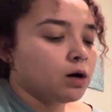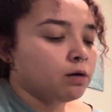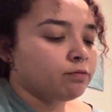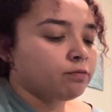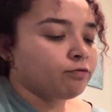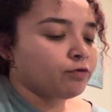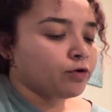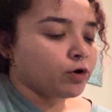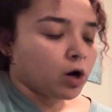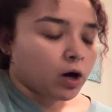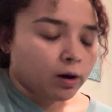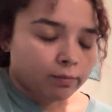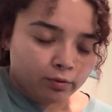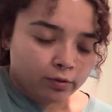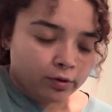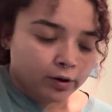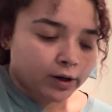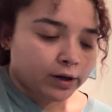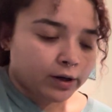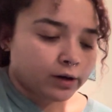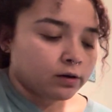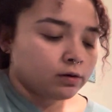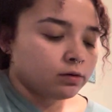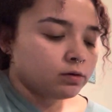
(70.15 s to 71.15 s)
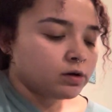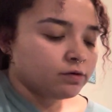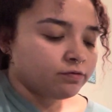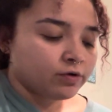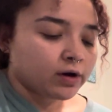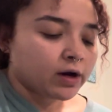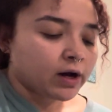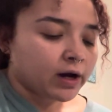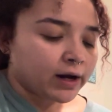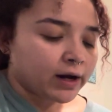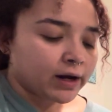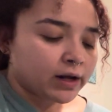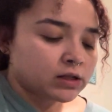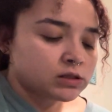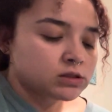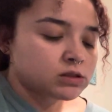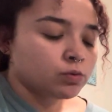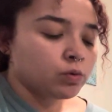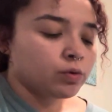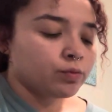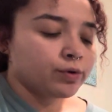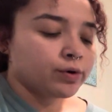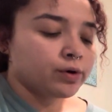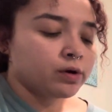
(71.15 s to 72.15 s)
free operant, different kinds. The
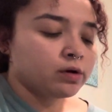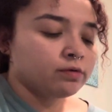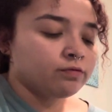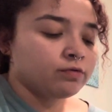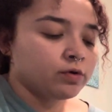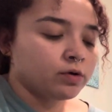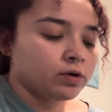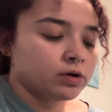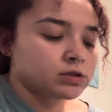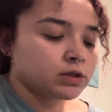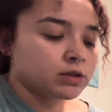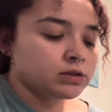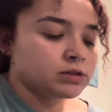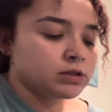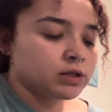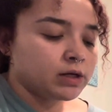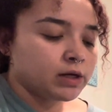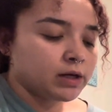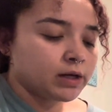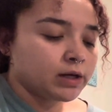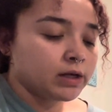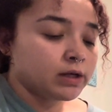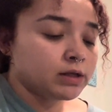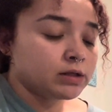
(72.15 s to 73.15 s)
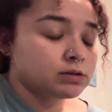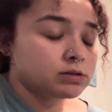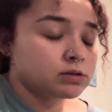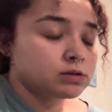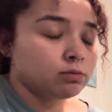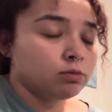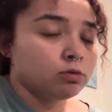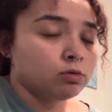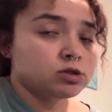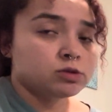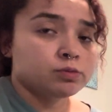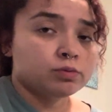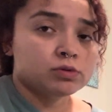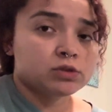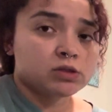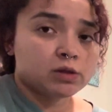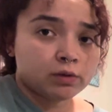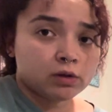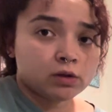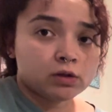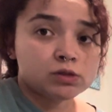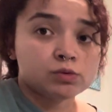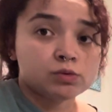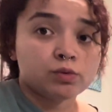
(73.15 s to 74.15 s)
one we're going to focus on today is multiple
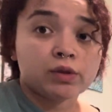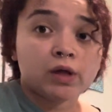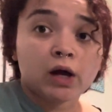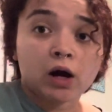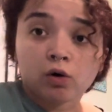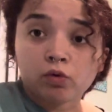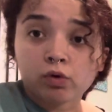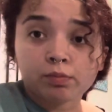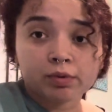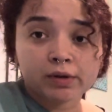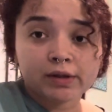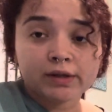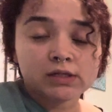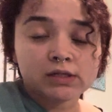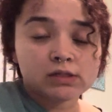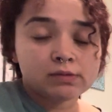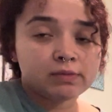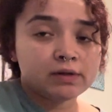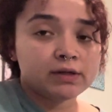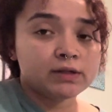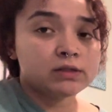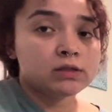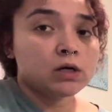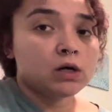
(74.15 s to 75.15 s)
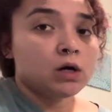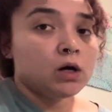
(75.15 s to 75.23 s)
stimulus without replacement.